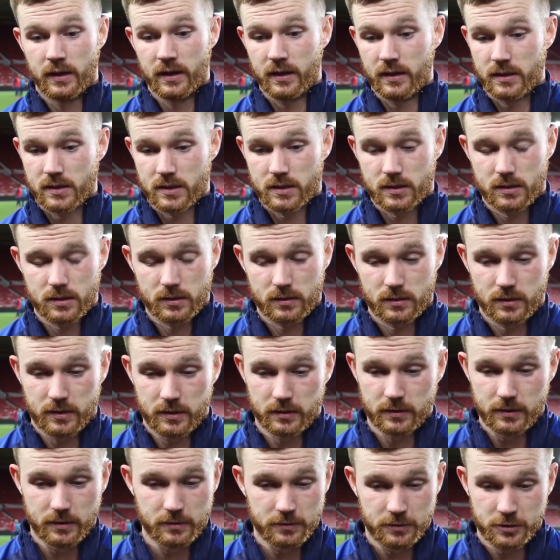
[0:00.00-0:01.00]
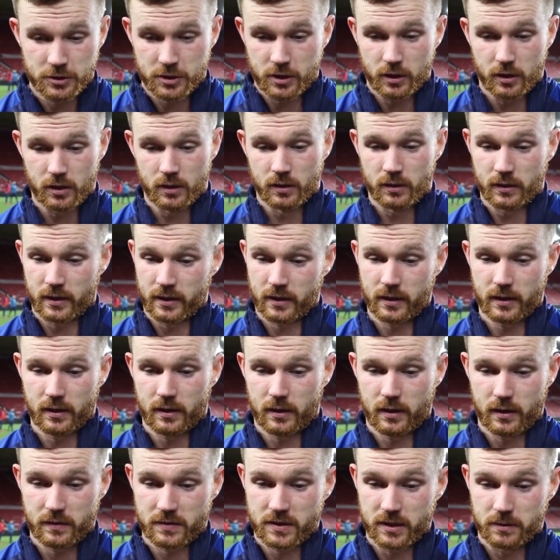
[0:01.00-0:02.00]
Yeah, it's you just got to, like
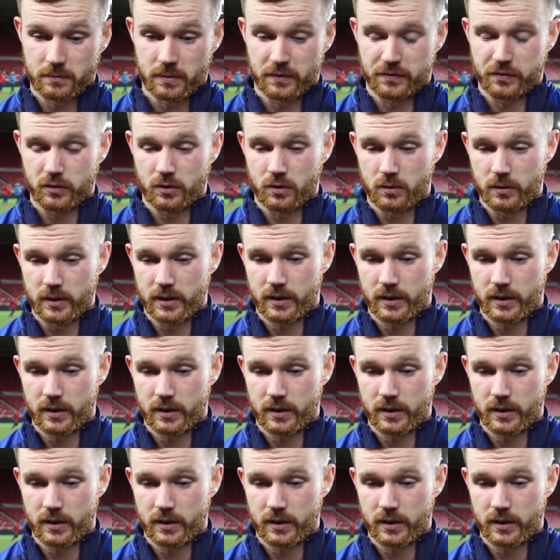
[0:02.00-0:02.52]
I've said before,